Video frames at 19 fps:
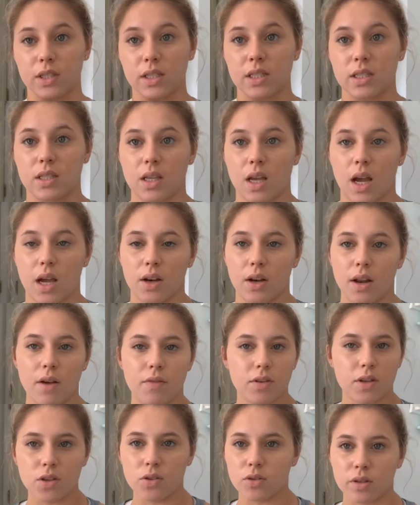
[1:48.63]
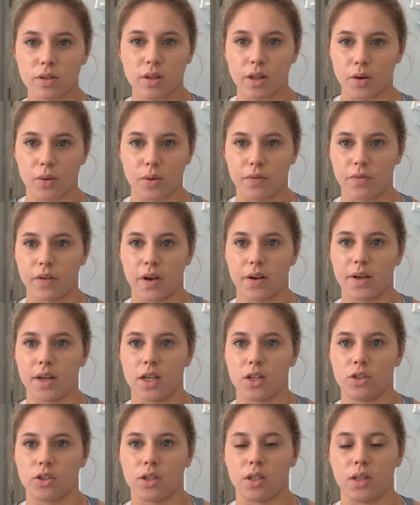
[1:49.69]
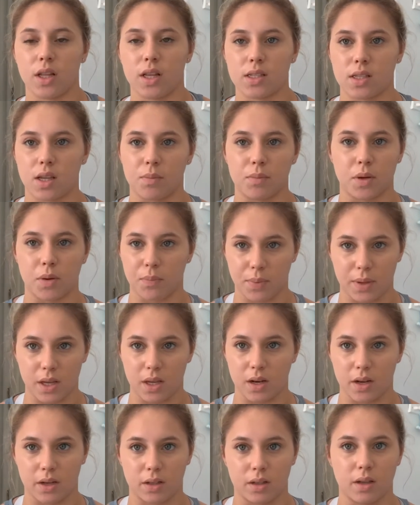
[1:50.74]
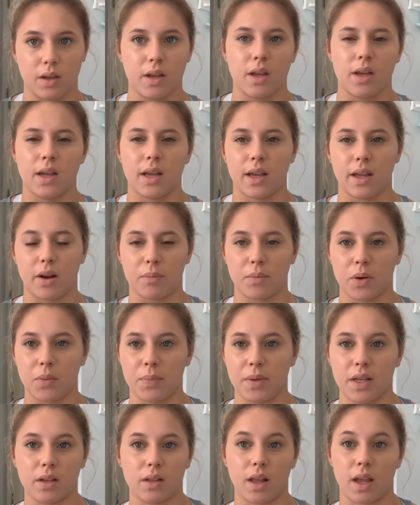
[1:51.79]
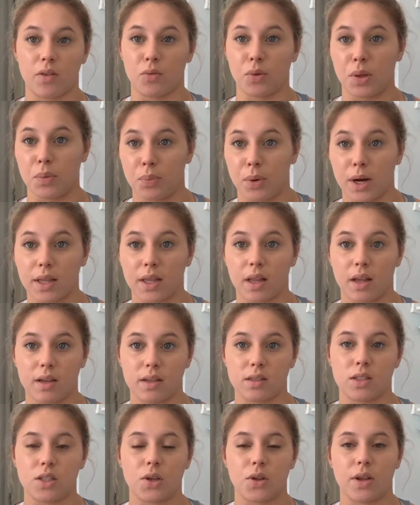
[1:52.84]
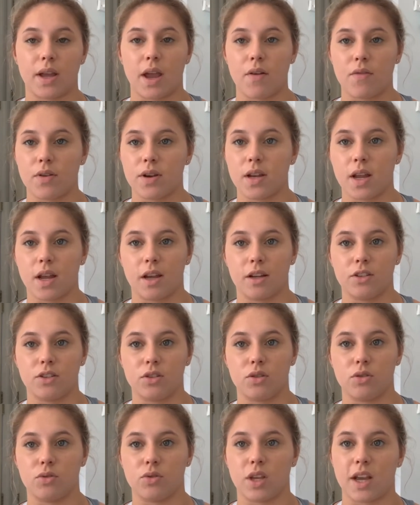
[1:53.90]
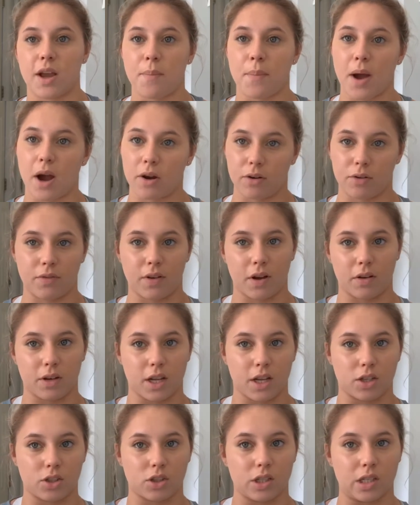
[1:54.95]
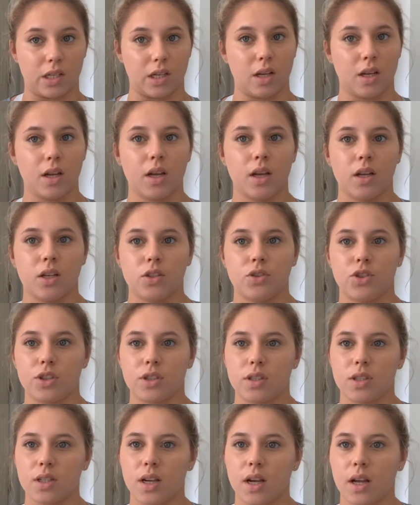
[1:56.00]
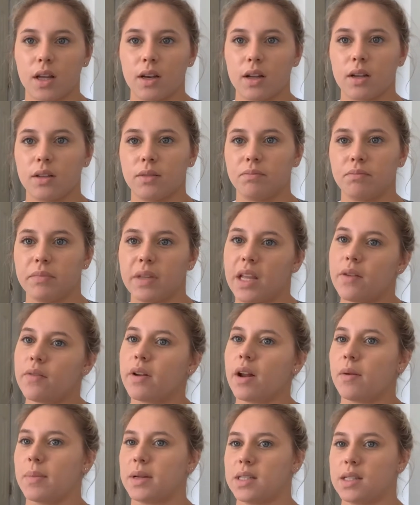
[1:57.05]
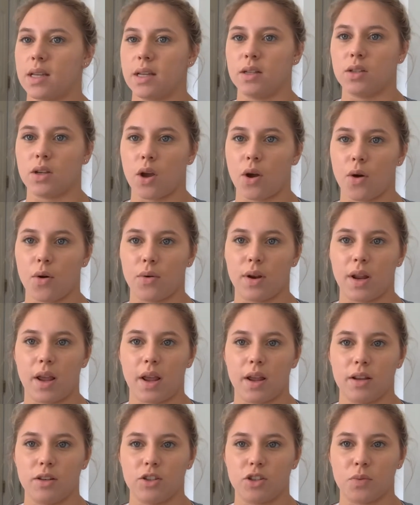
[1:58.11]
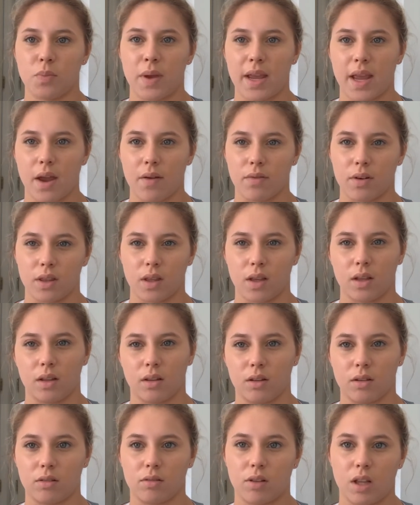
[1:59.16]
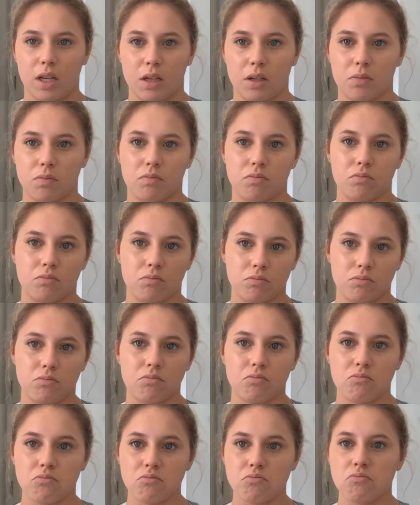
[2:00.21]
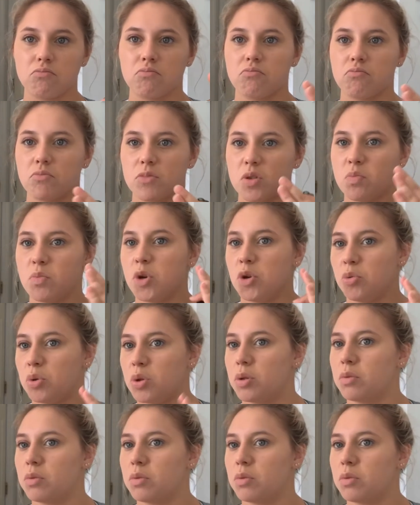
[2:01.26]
this, I've never used liquid foundation unless I'm competing and I'm gonna be in like really bright lights. So like every day I just use like a powder foundation just to kind of even out my skin tone and just make everything look like smooth.